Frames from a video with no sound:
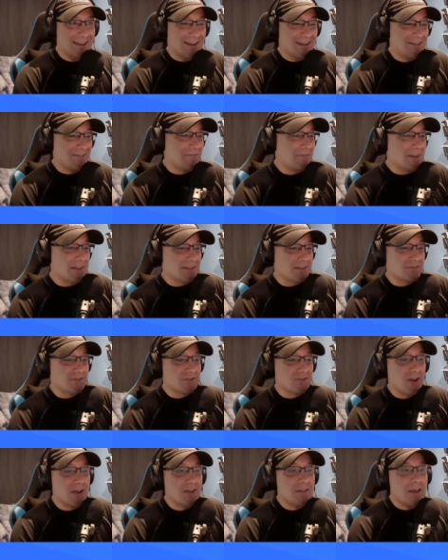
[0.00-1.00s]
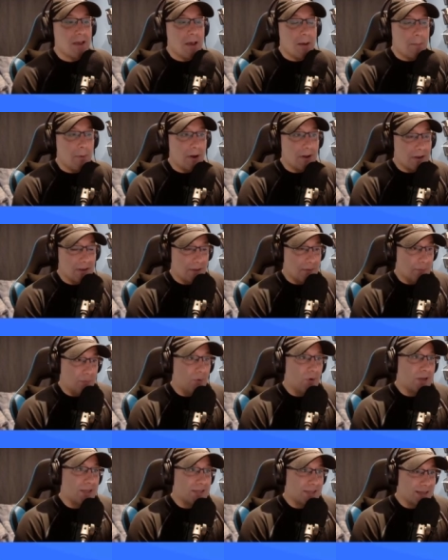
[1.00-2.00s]
Feats of strength. But
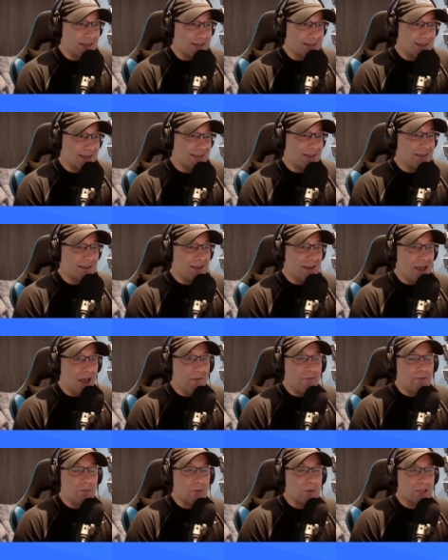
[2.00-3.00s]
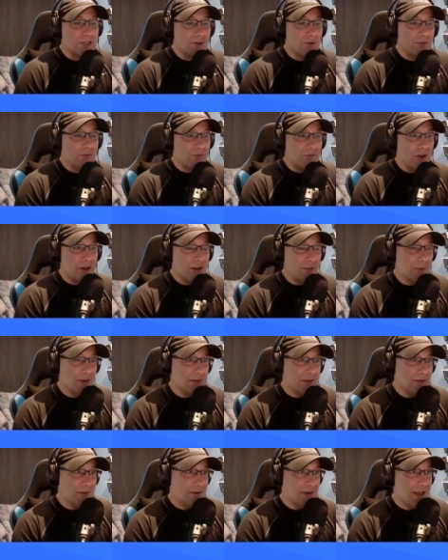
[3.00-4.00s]
point is, like, everyone's so afraid about
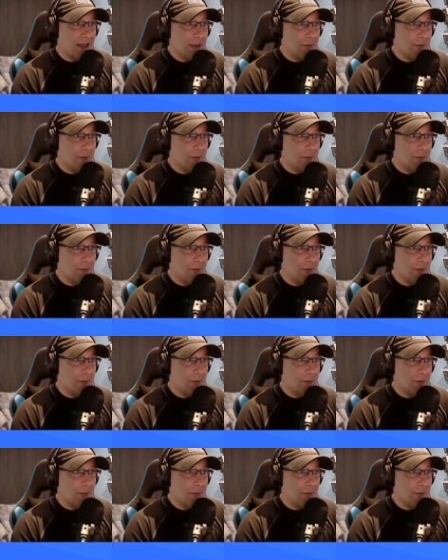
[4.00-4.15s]
their name.